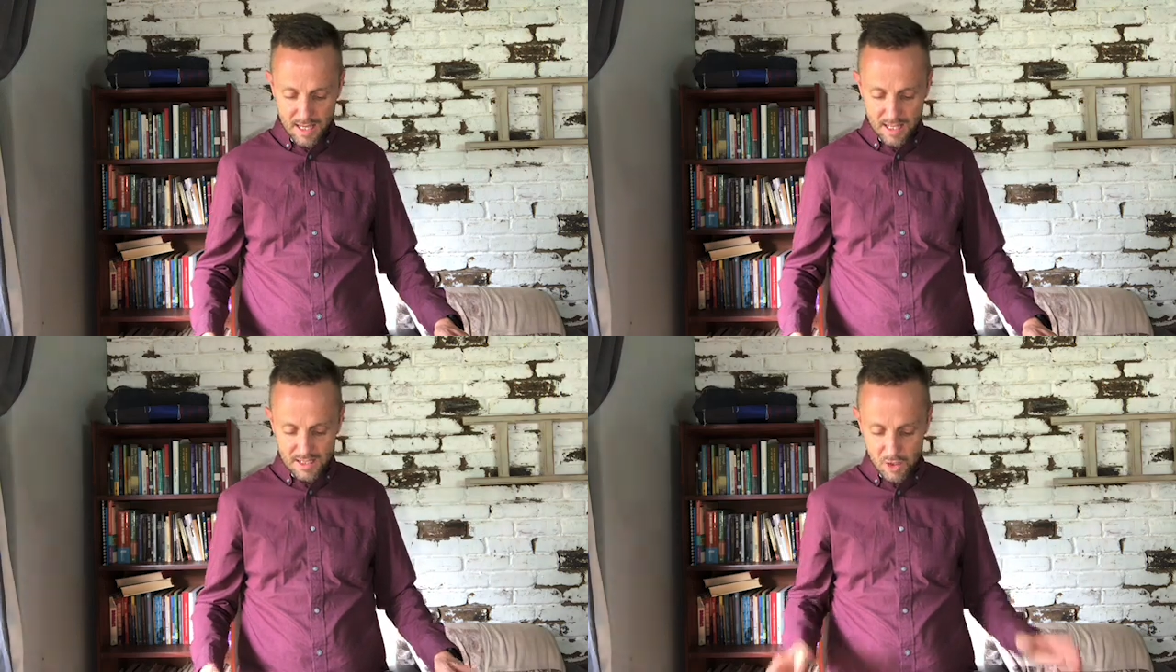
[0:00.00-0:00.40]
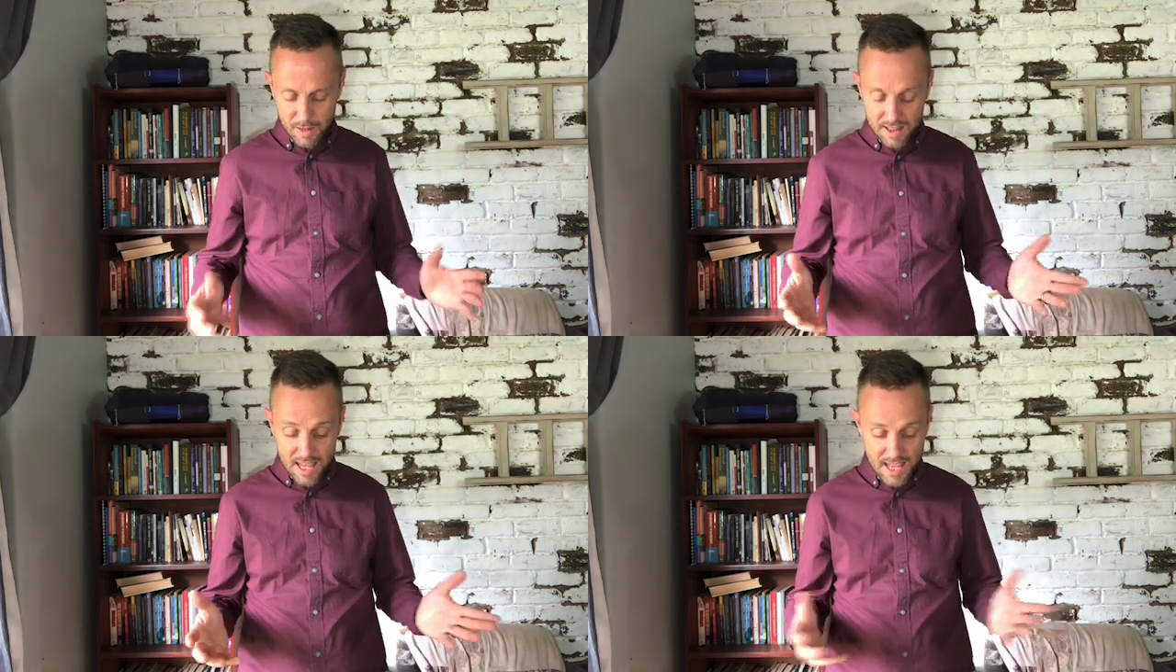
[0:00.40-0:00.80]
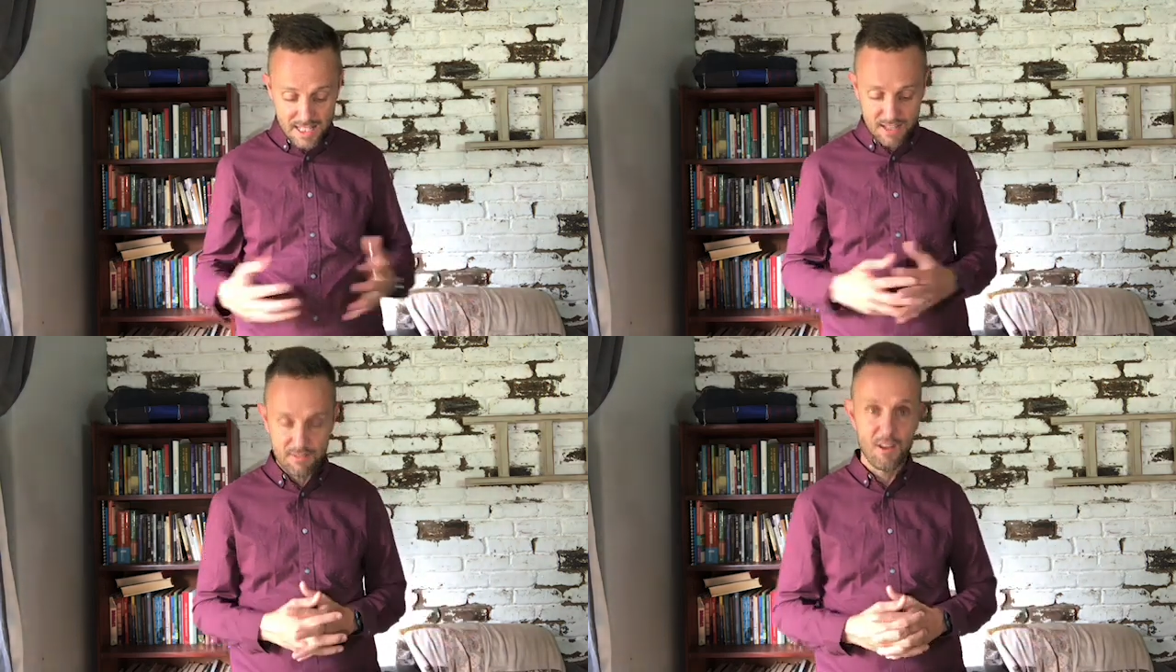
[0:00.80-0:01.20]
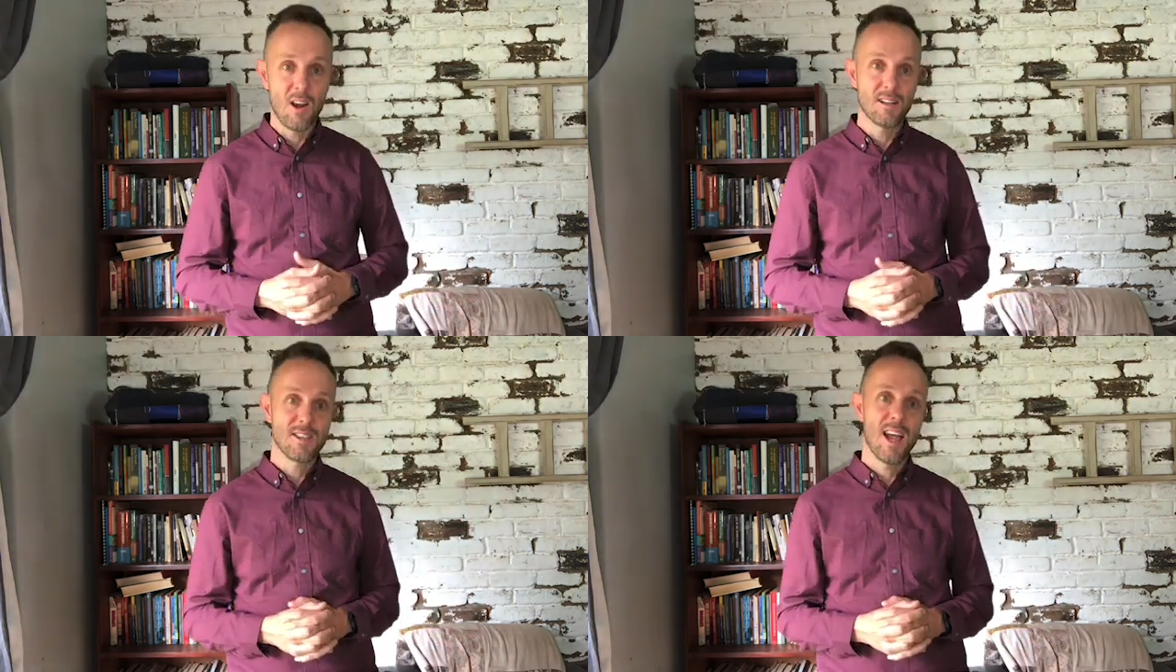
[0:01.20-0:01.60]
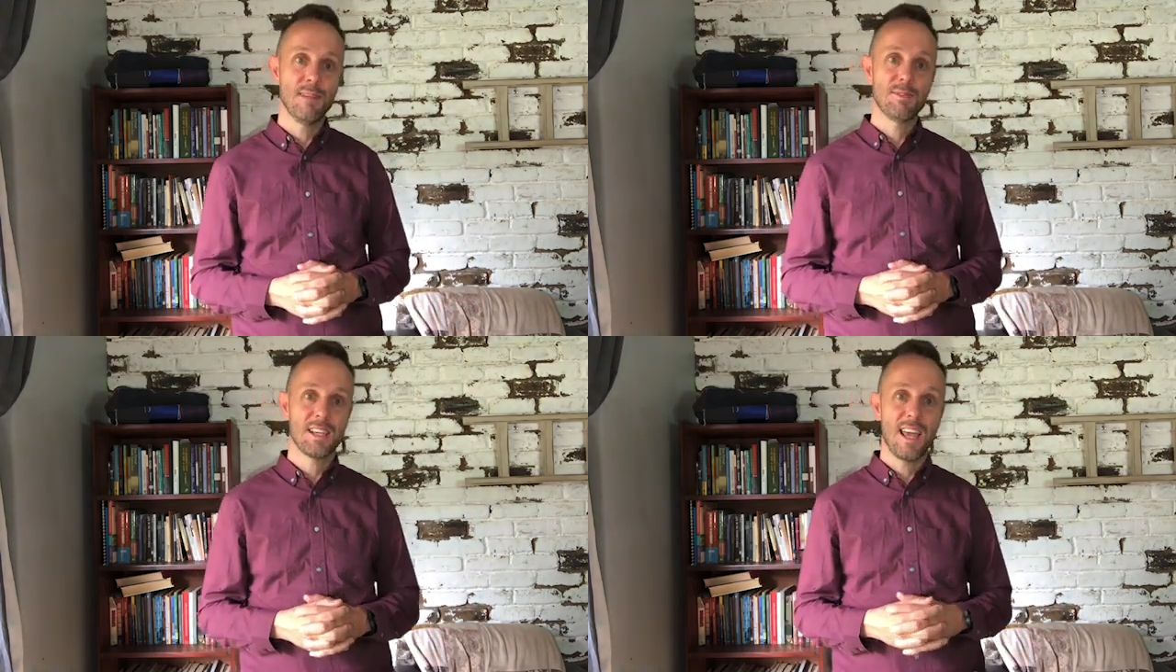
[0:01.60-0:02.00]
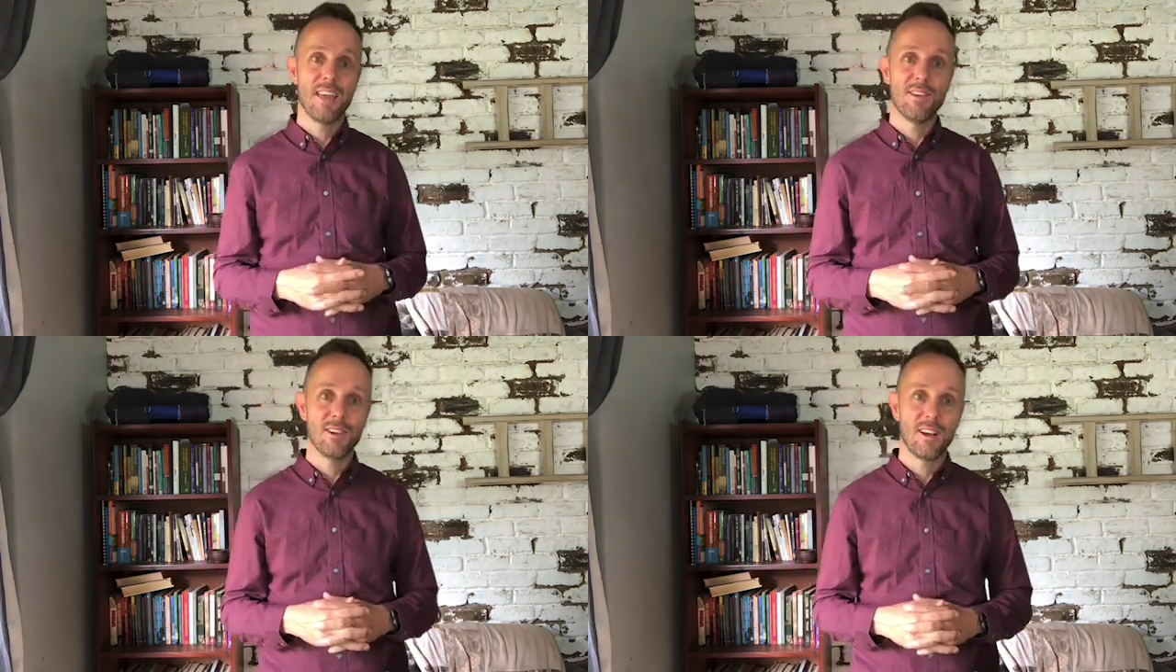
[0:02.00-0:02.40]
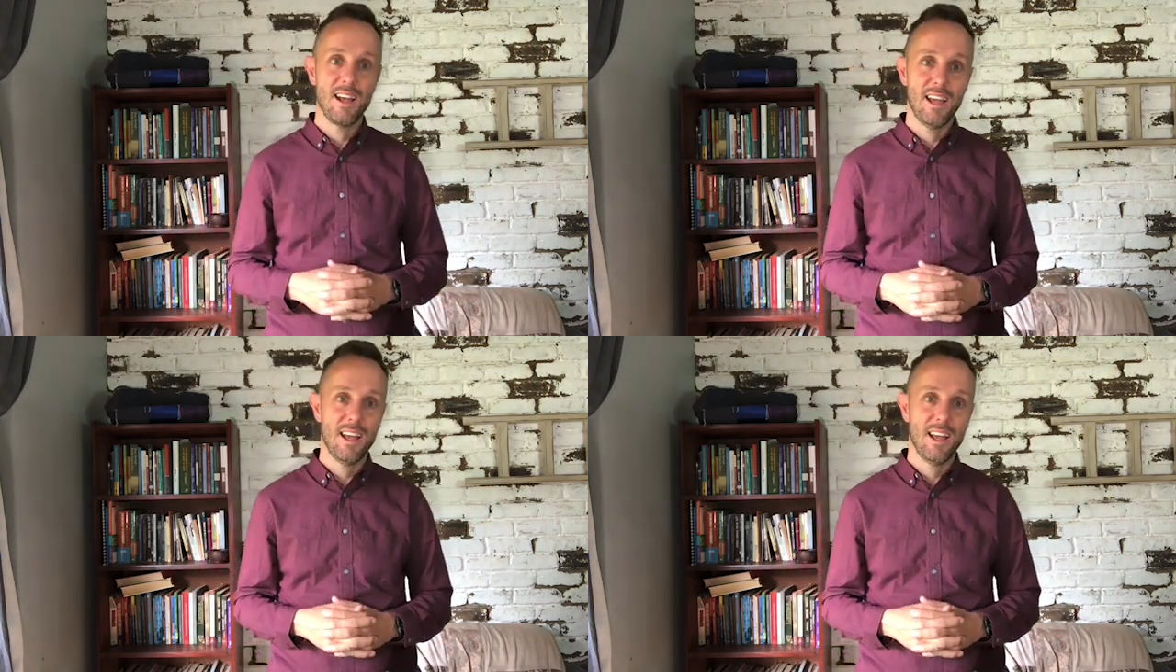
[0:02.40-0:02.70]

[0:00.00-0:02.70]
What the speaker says: So by the end of our time together,